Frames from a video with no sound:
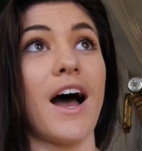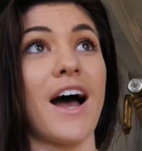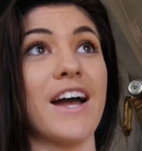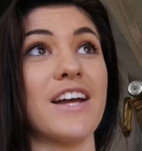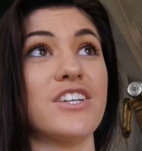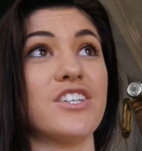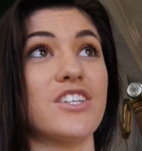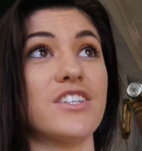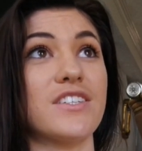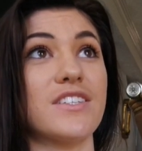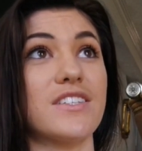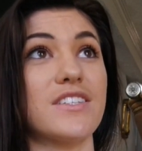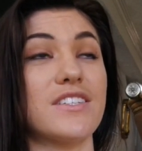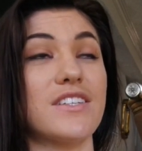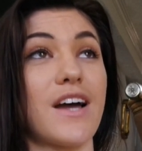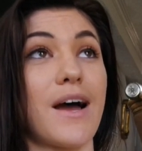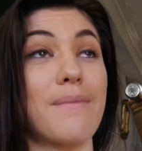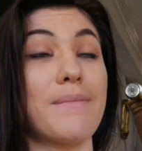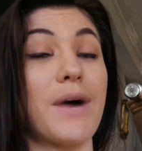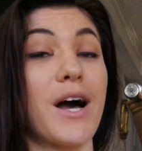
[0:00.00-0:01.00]
I
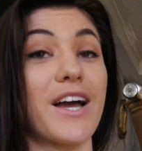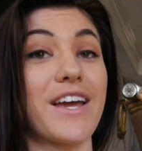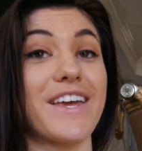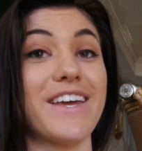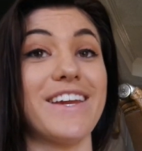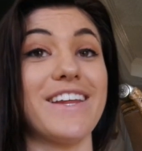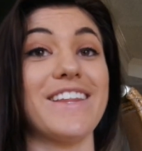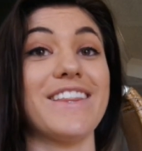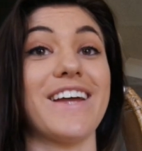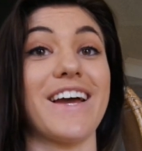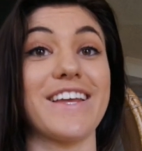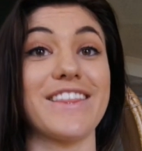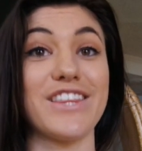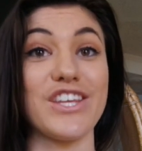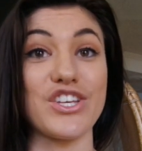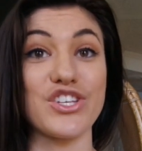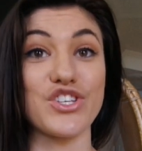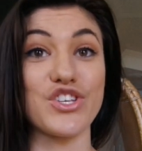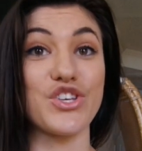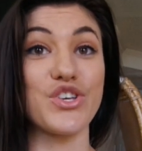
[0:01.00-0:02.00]
just I'm not getting like
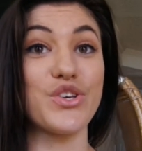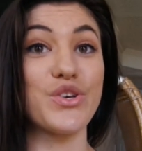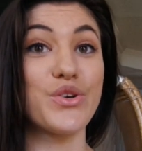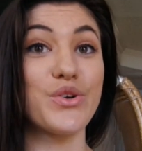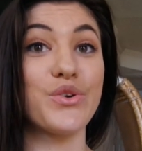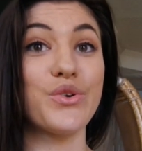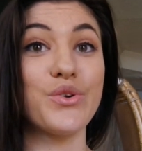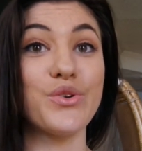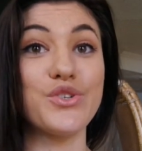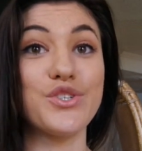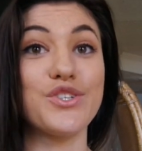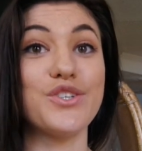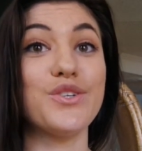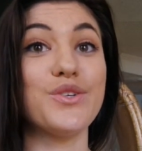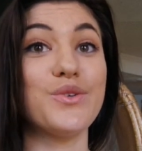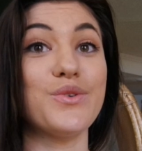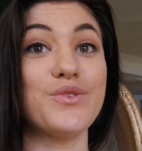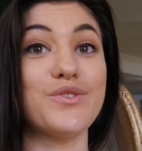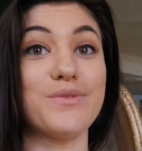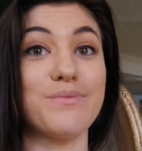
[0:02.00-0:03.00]
these huge
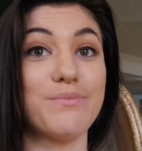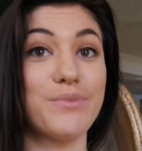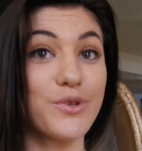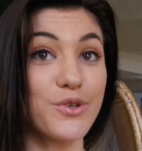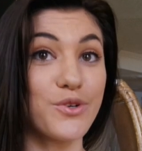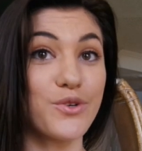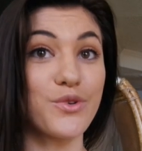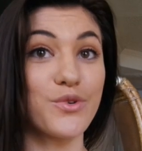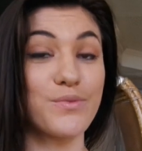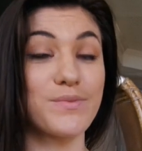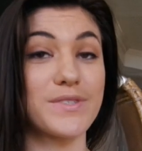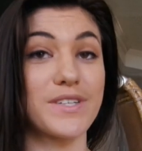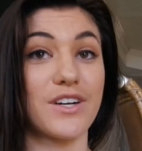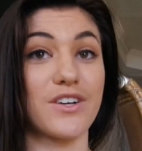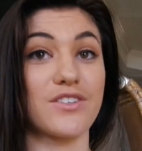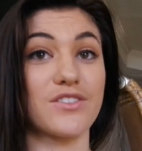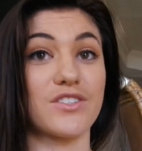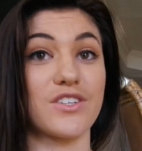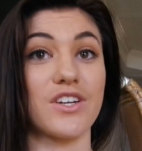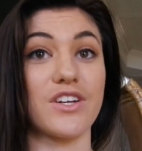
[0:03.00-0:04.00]
huge boobs that are